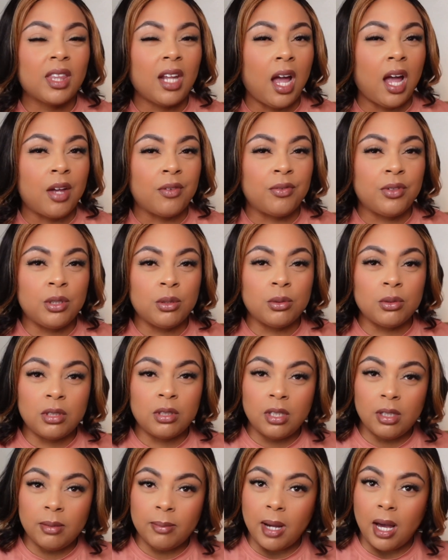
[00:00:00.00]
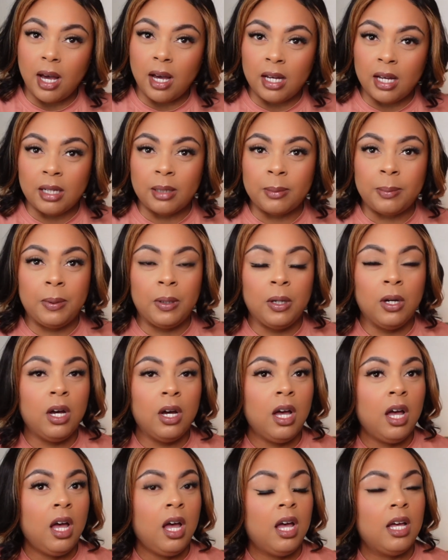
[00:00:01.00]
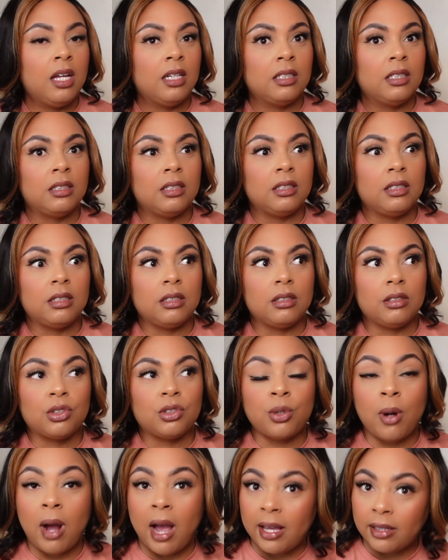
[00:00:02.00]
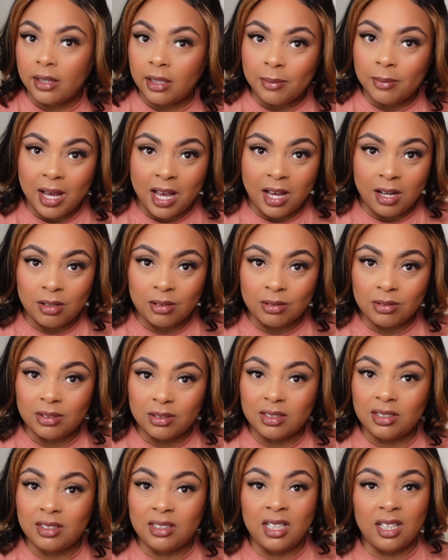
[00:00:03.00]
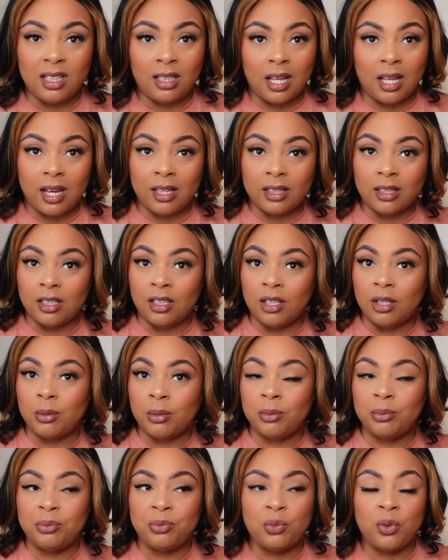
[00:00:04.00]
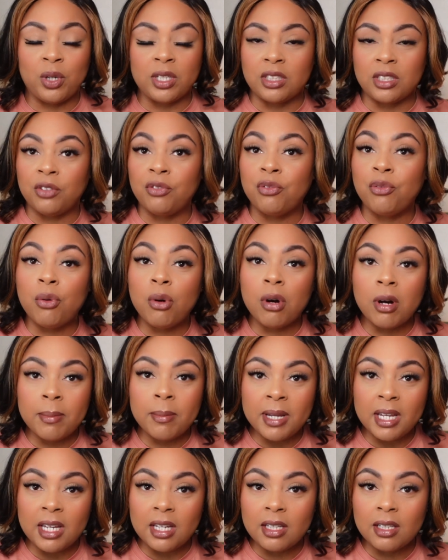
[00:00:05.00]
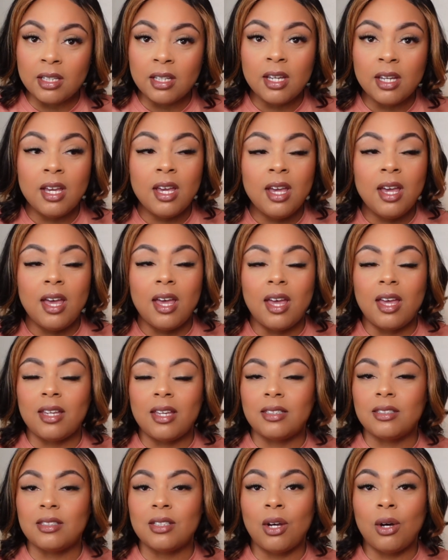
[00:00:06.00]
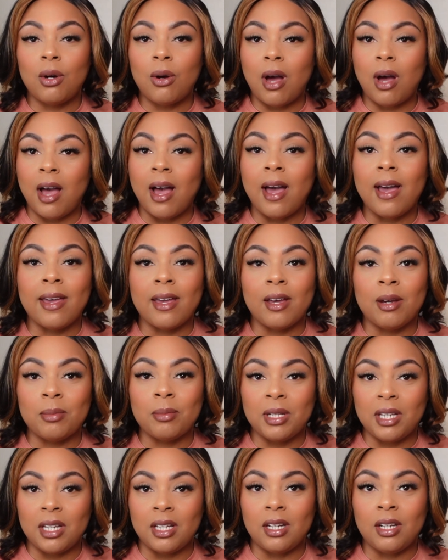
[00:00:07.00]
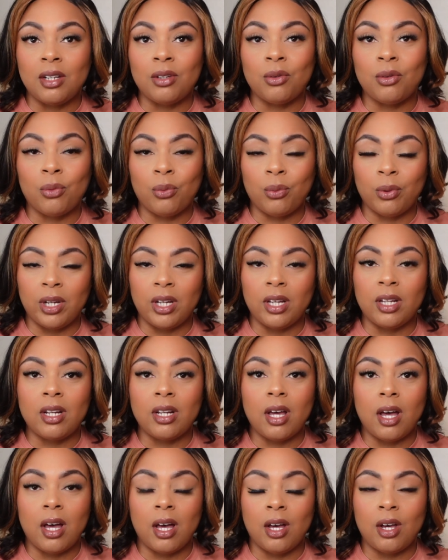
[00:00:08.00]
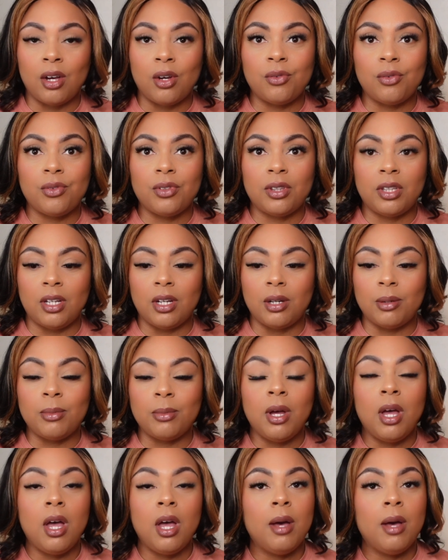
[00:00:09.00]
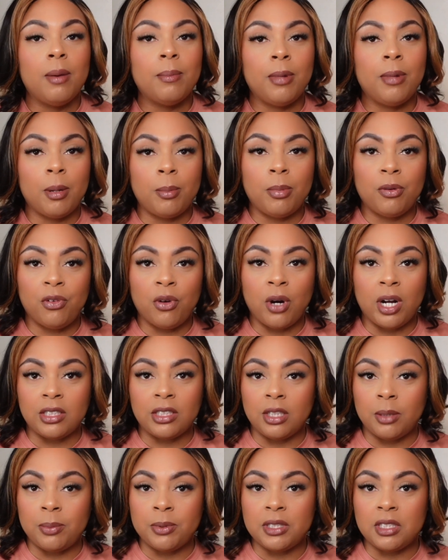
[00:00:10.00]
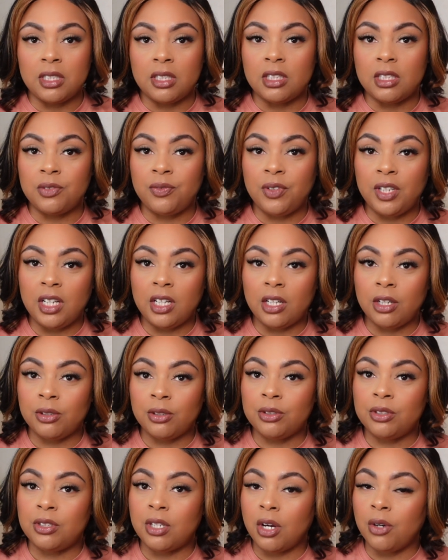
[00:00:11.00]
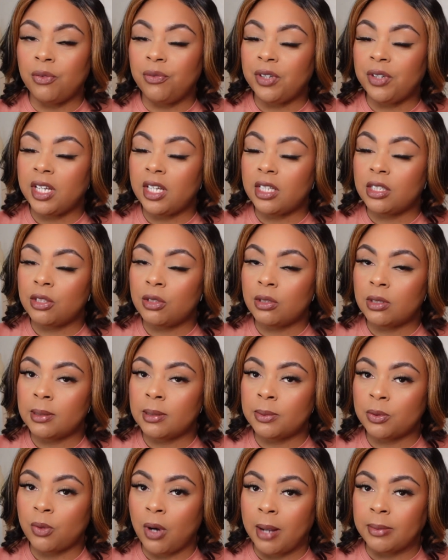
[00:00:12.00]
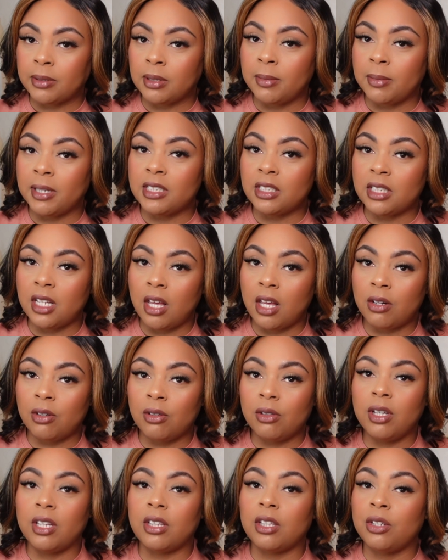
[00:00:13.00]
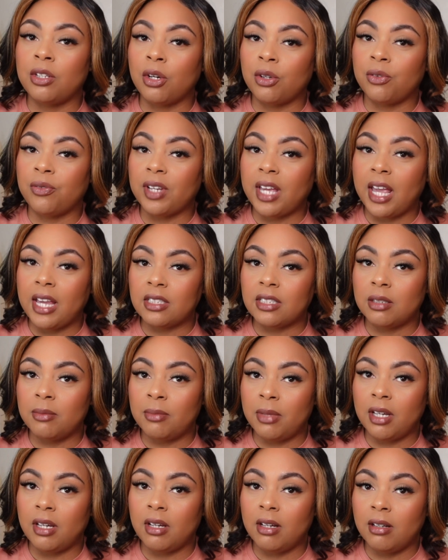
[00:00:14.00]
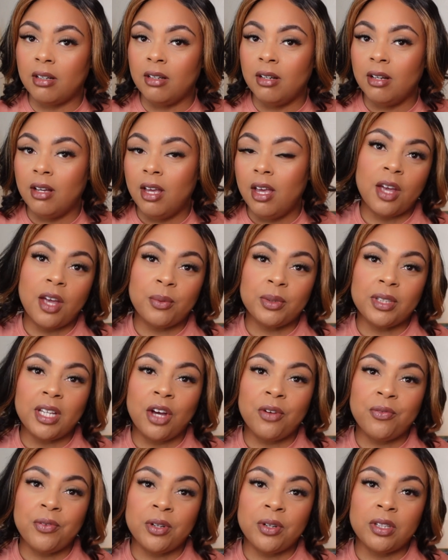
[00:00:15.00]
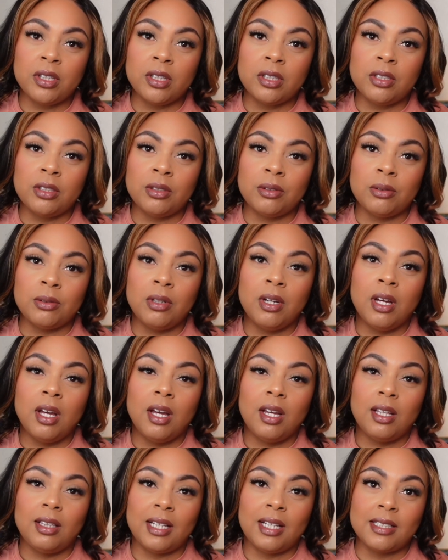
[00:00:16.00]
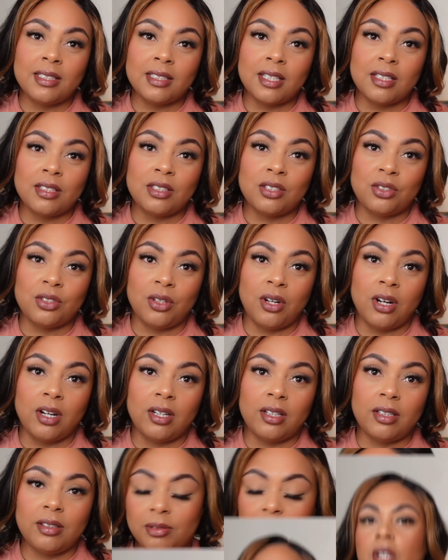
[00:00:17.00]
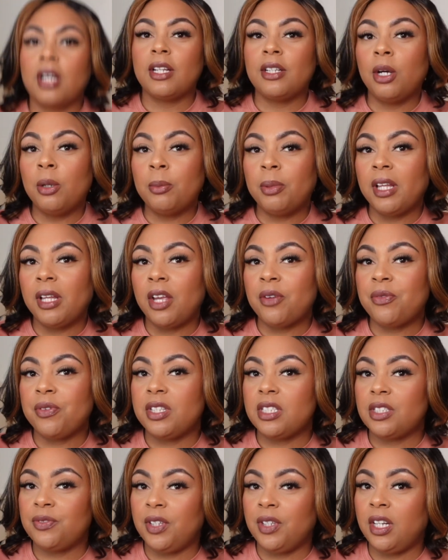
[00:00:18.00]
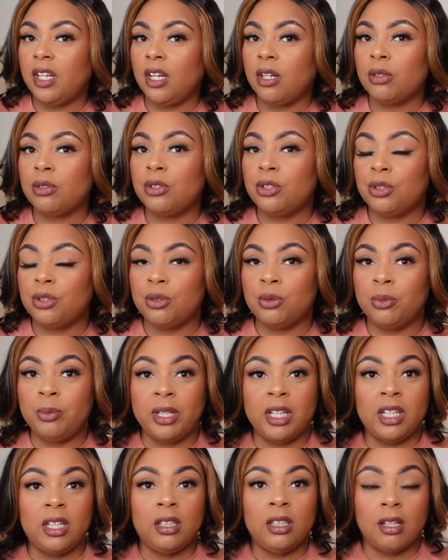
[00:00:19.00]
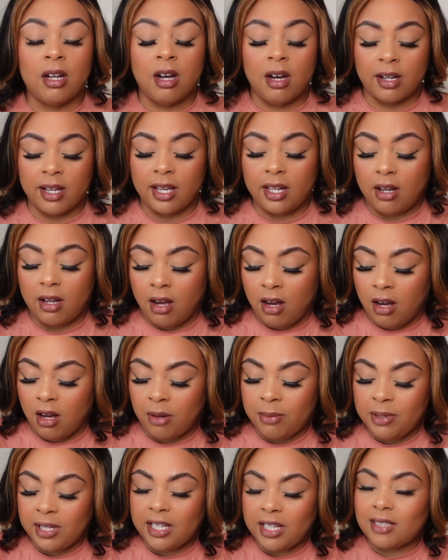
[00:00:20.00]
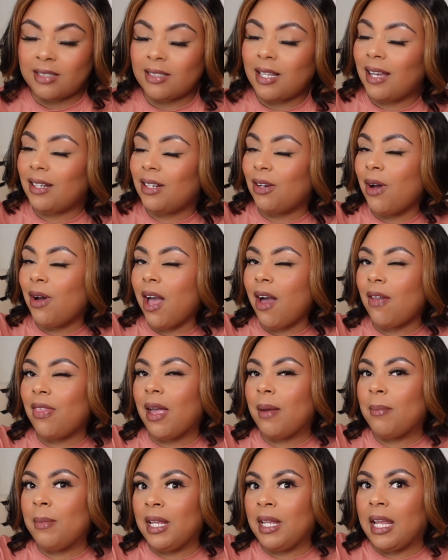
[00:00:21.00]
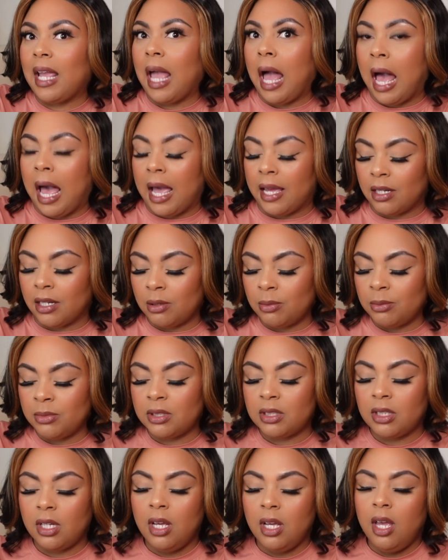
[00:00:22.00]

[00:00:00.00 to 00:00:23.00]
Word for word: I've used them up tried them out didn't like them wasn't for me and so I am getting rid of them but before I jump into this video, don't forget to subscribe to my channel, hit the notification bell, and without further ado, let's get started. So I don't plan for this video to be long at all because I don't have that many items.